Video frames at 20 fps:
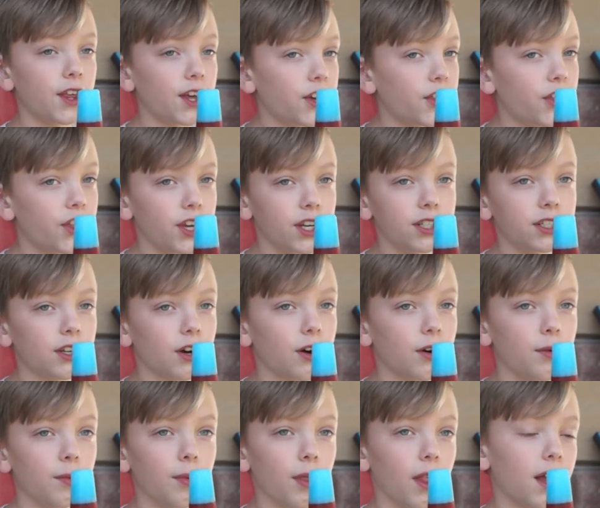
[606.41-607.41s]
think these
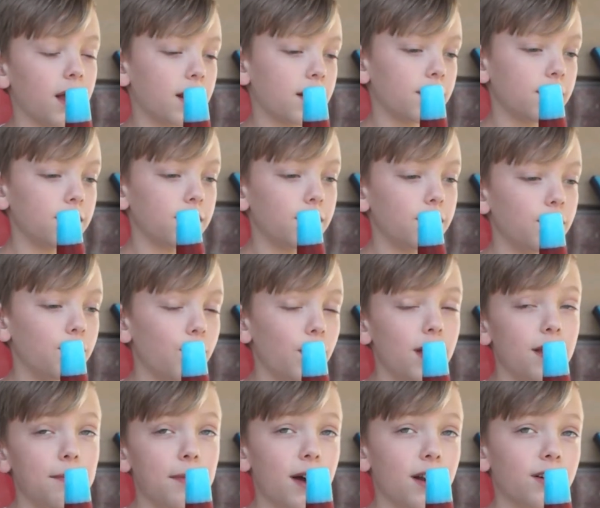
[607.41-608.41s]
are like
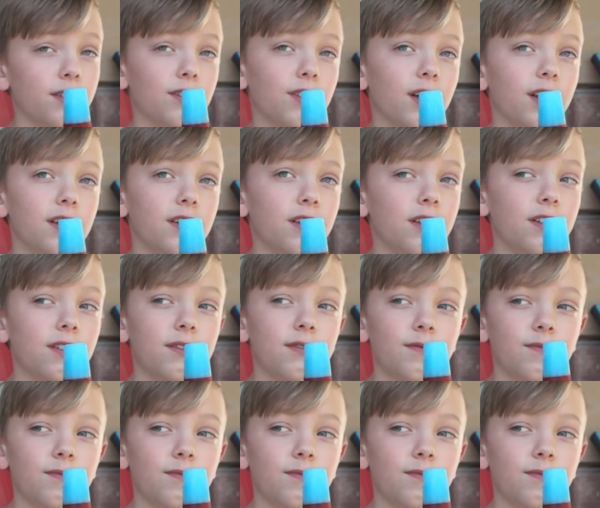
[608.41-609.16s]
way better than